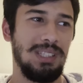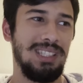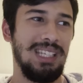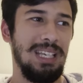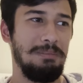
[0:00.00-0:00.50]

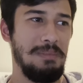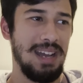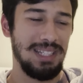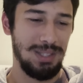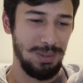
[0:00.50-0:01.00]
seeing
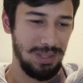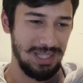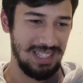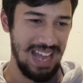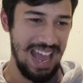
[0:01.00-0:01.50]
maths through
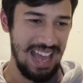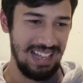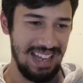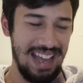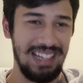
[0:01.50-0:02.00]
this
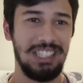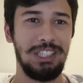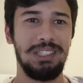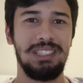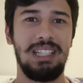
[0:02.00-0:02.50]

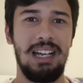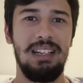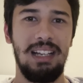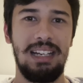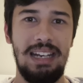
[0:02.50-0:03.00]
anxious kind of
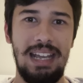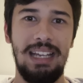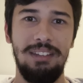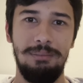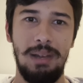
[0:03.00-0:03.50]
like
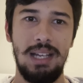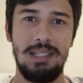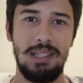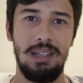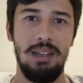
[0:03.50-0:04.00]
negative
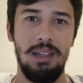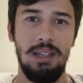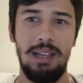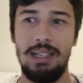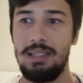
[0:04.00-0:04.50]
mindset
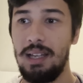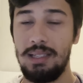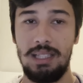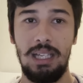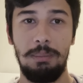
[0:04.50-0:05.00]
and start
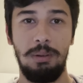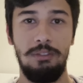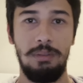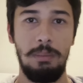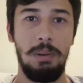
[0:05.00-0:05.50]
seeing it
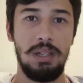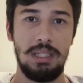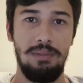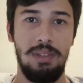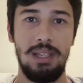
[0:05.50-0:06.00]
from
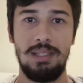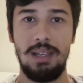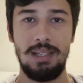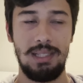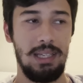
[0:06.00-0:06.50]
positive things,
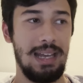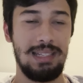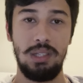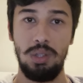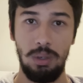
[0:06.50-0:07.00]
start seeing it as
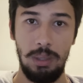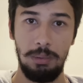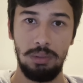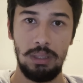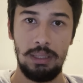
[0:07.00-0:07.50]

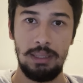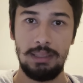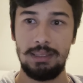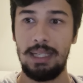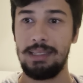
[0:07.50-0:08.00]
enjoyable,
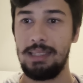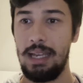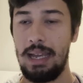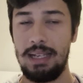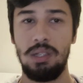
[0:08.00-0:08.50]
start seeing
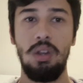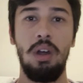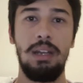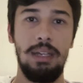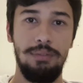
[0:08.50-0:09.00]
it as
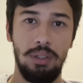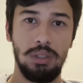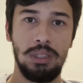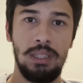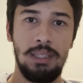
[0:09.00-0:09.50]
not
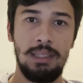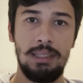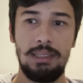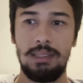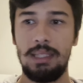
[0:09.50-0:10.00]
difficult,
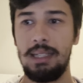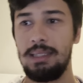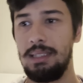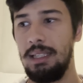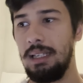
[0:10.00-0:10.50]
start
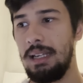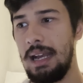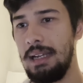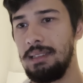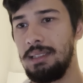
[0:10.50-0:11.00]
seeing it
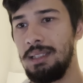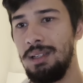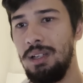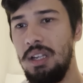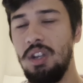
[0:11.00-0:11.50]
as
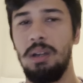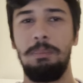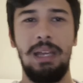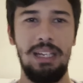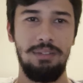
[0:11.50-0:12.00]
not
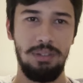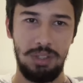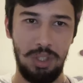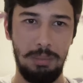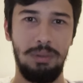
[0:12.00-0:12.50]
painful
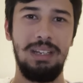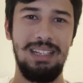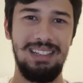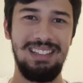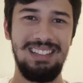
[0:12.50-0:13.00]
to your brain.